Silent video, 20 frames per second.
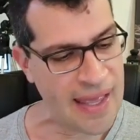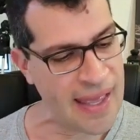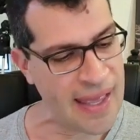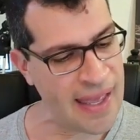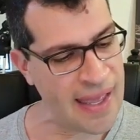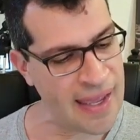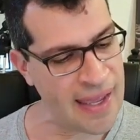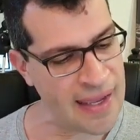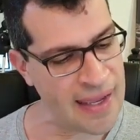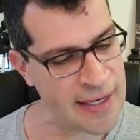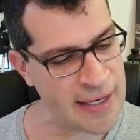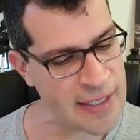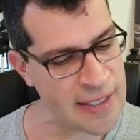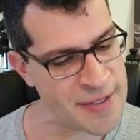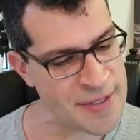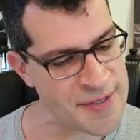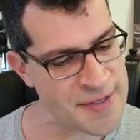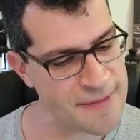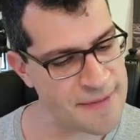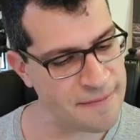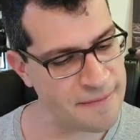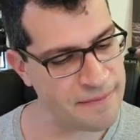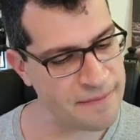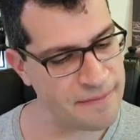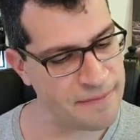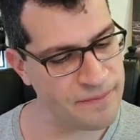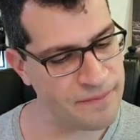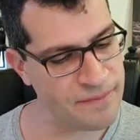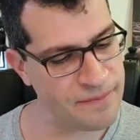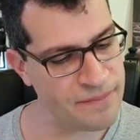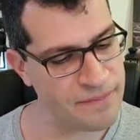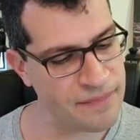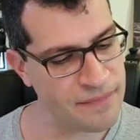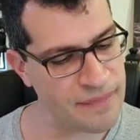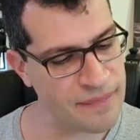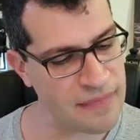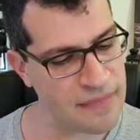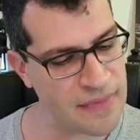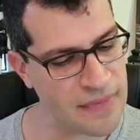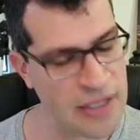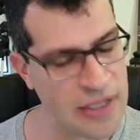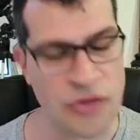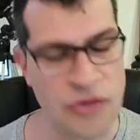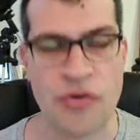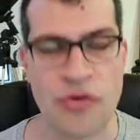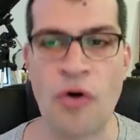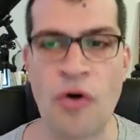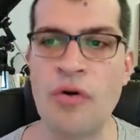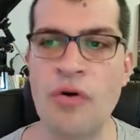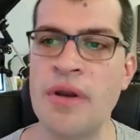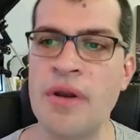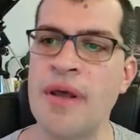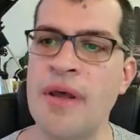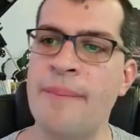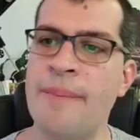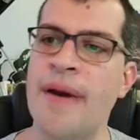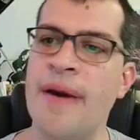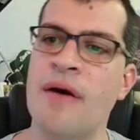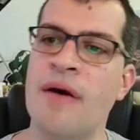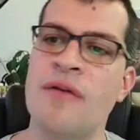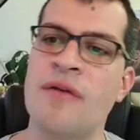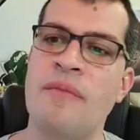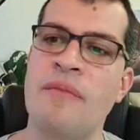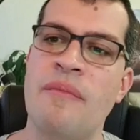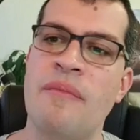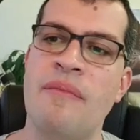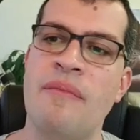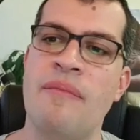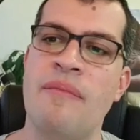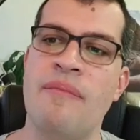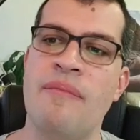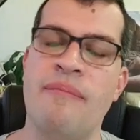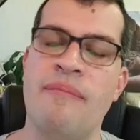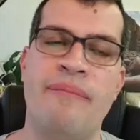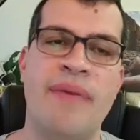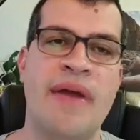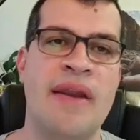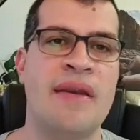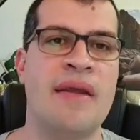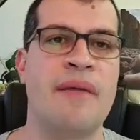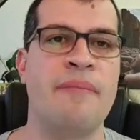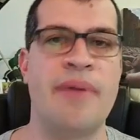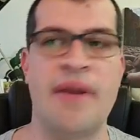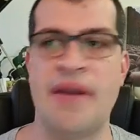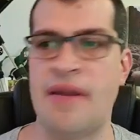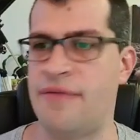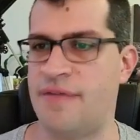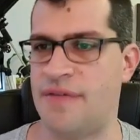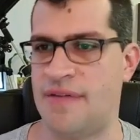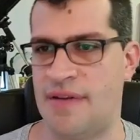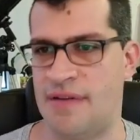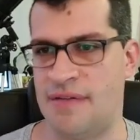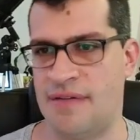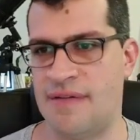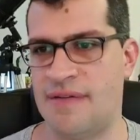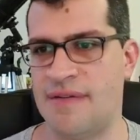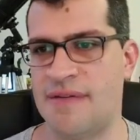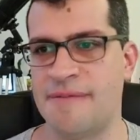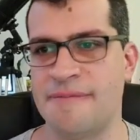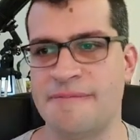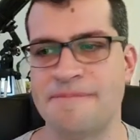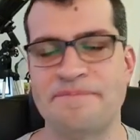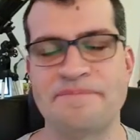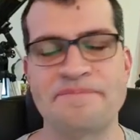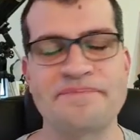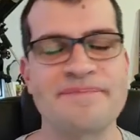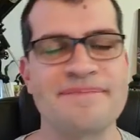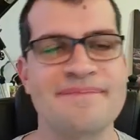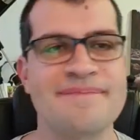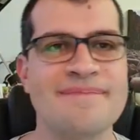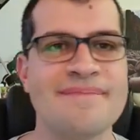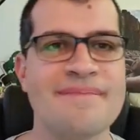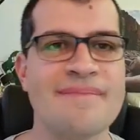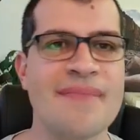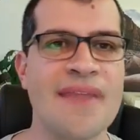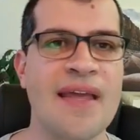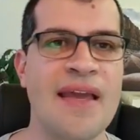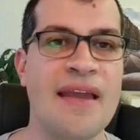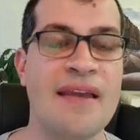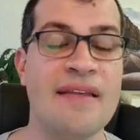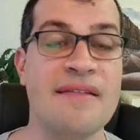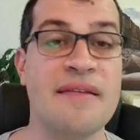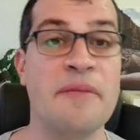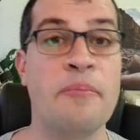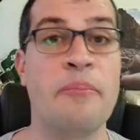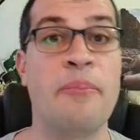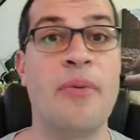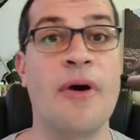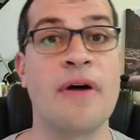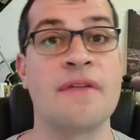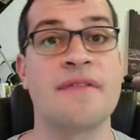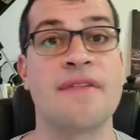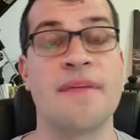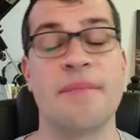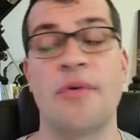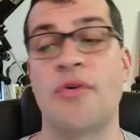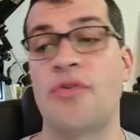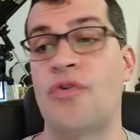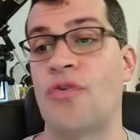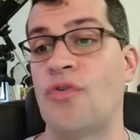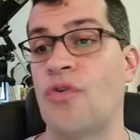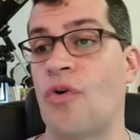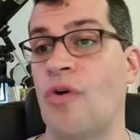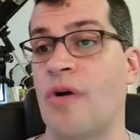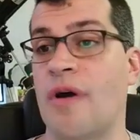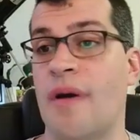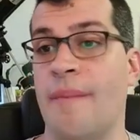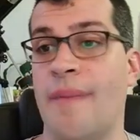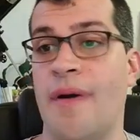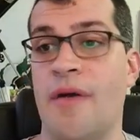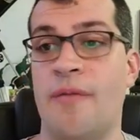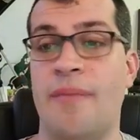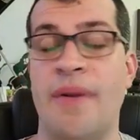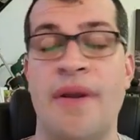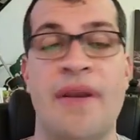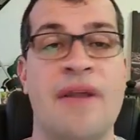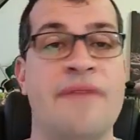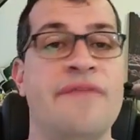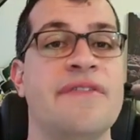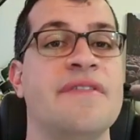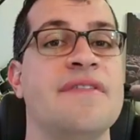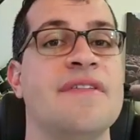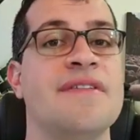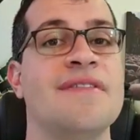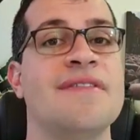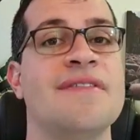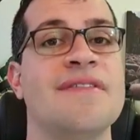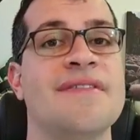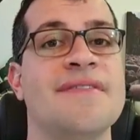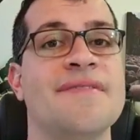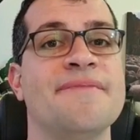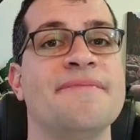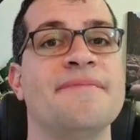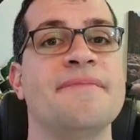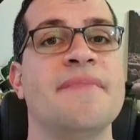And in talking about beneficence, it is impossible to talk about beneficence